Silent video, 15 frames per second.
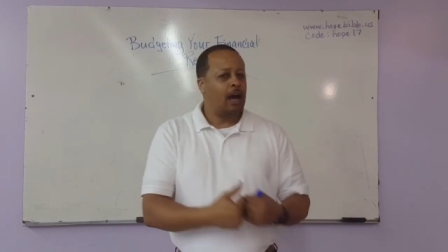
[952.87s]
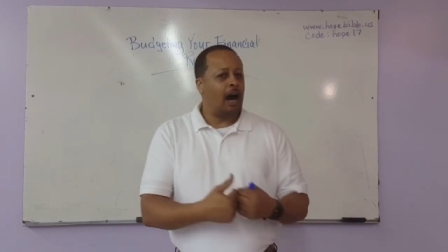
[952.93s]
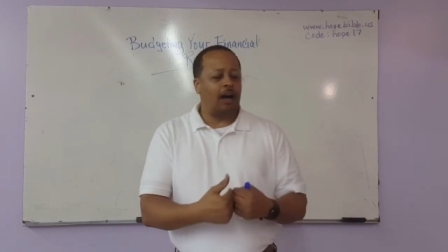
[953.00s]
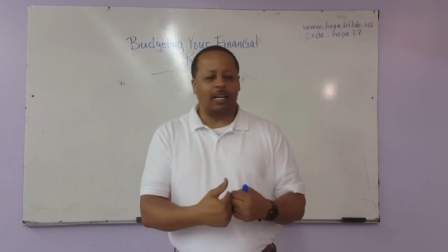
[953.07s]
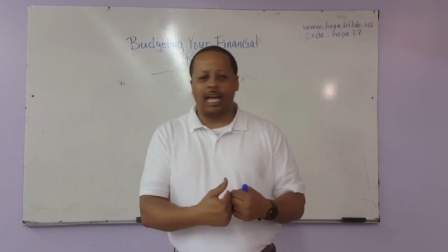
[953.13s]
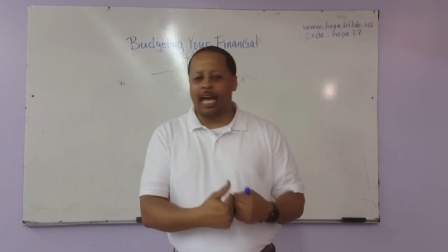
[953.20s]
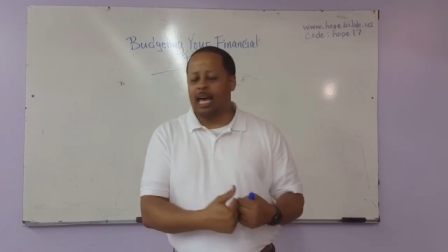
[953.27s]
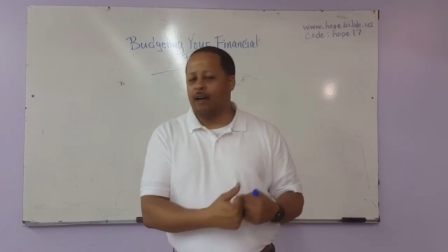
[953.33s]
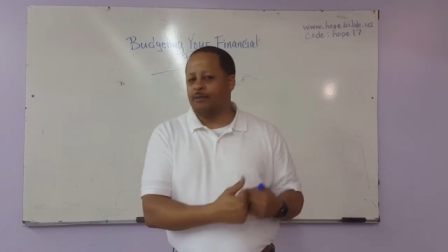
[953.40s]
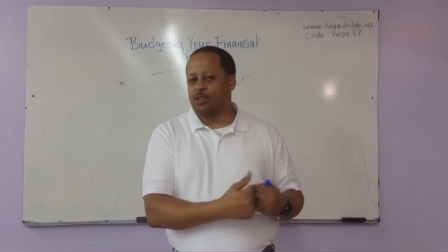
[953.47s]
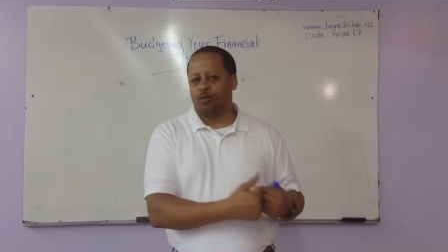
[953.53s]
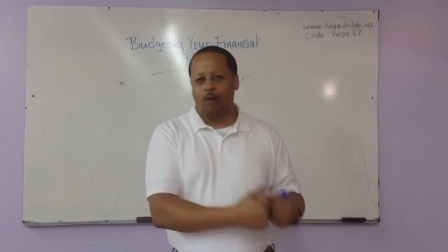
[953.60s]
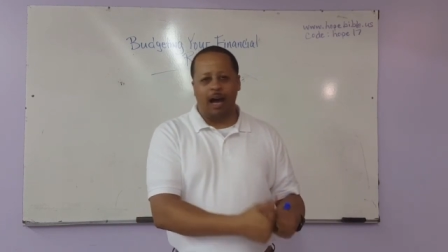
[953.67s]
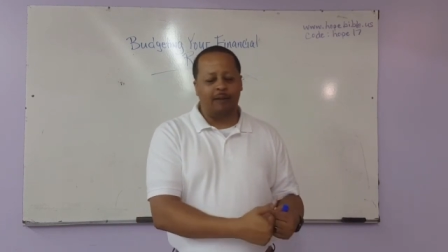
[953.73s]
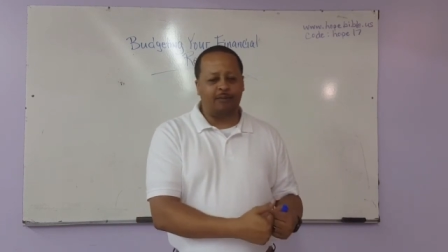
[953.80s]
All I have
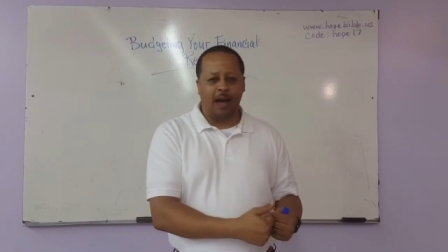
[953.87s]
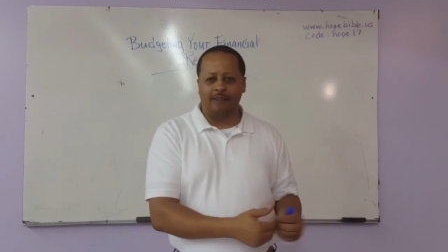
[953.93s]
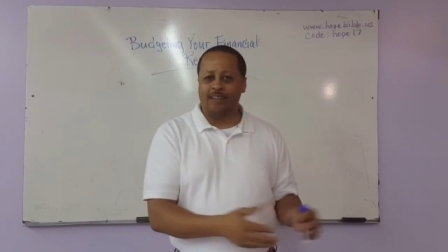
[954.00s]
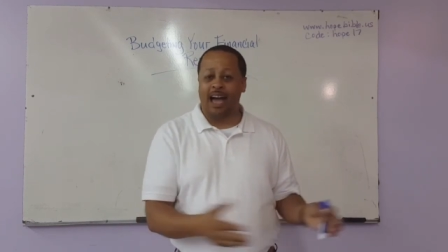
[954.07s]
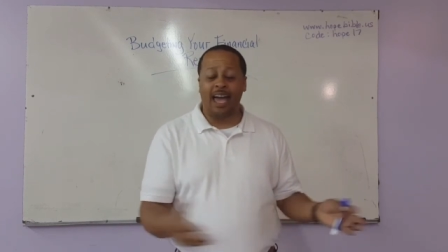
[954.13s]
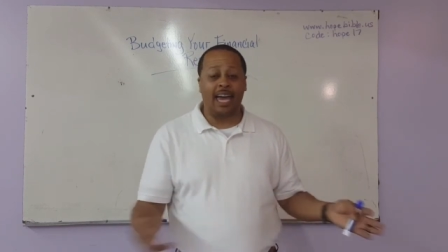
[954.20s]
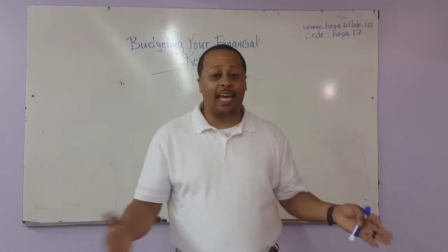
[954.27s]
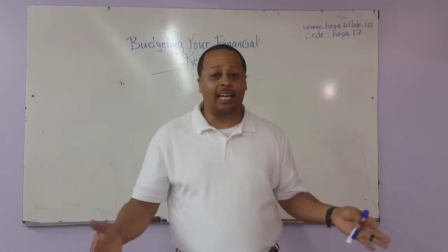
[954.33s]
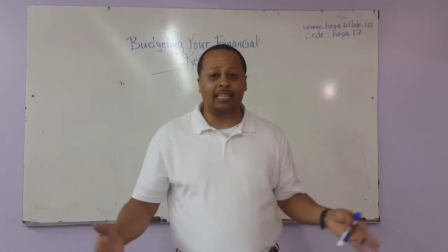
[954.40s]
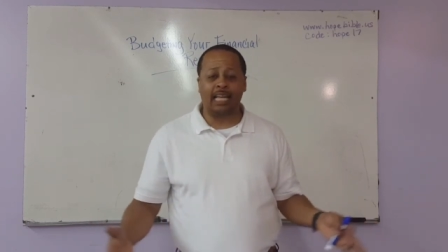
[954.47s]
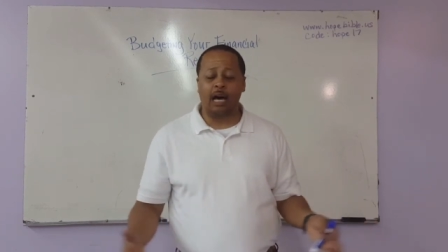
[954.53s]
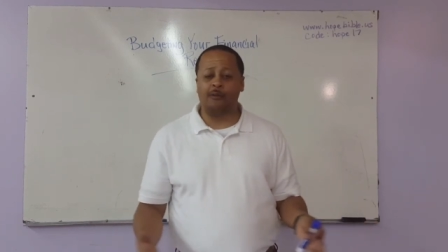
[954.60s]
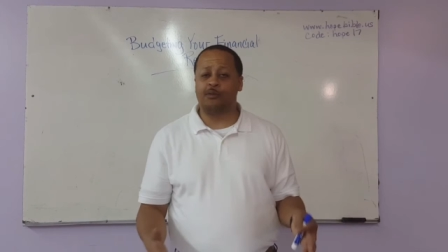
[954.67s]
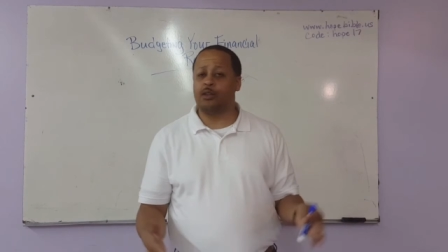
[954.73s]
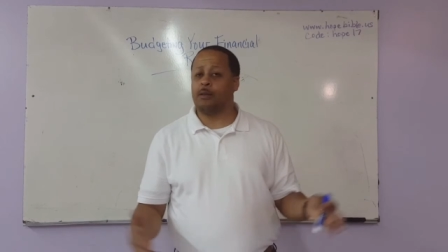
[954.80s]
is Wi-Fi, and I had it
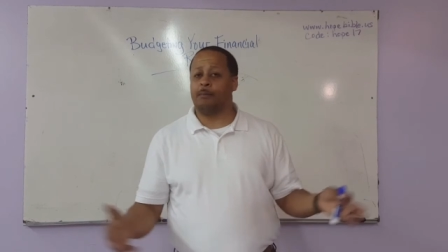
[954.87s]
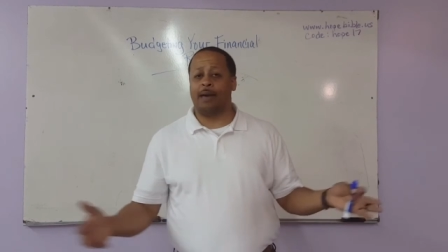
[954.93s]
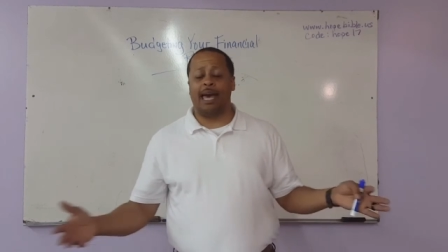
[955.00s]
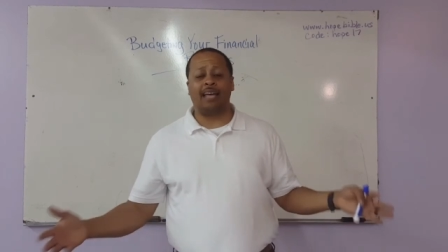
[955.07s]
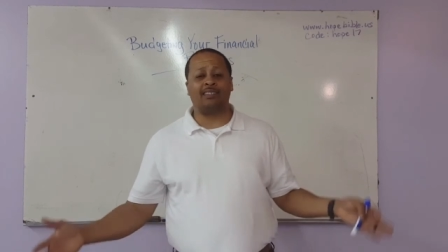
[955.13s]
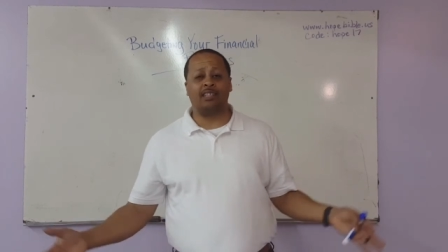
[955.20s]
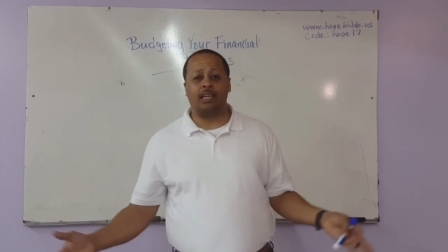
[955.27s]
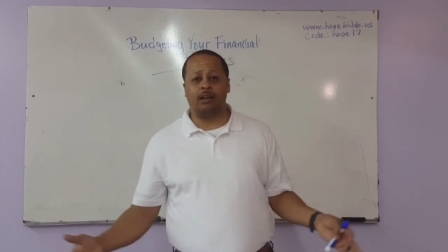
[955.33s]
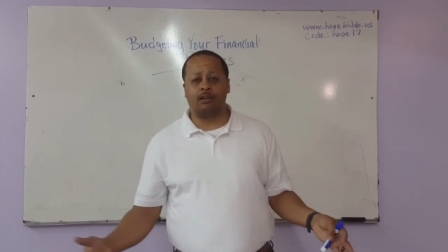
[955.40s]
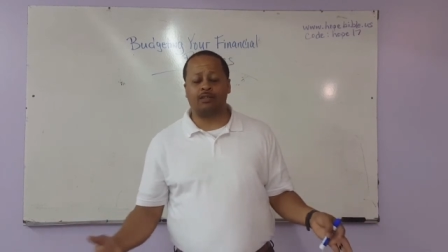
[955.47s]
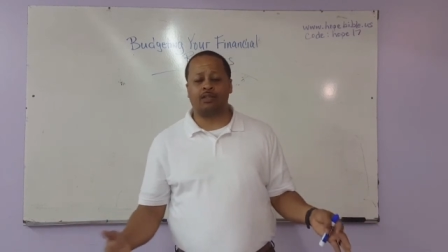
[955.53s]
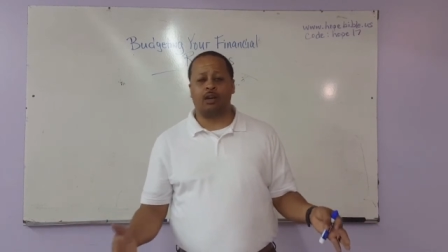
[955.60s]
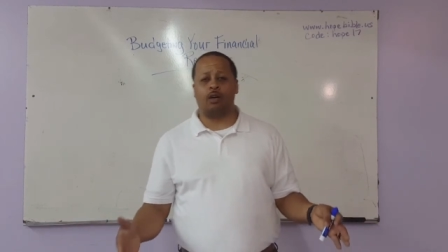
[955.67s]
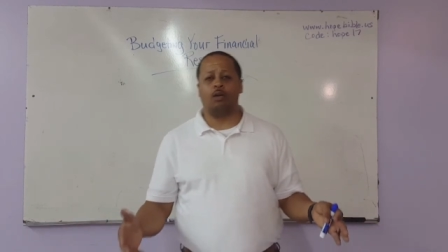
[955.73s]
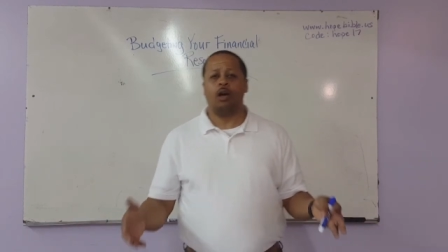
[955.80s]
now for the past year or
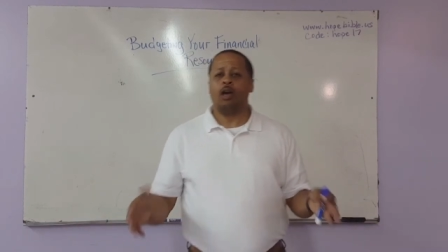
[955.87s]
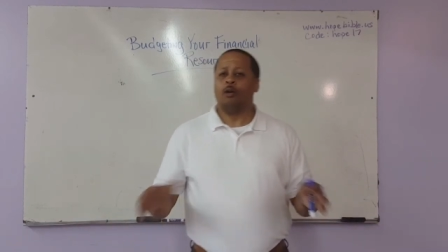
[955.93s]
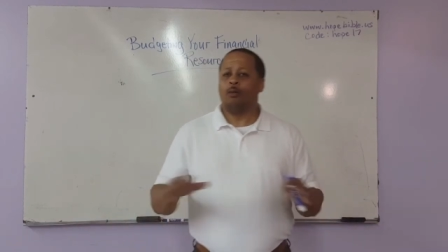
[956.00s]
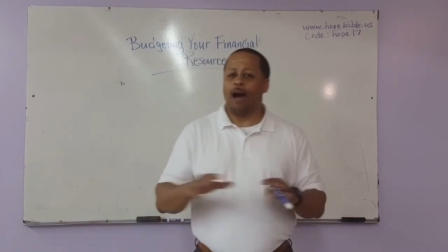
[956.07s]
so,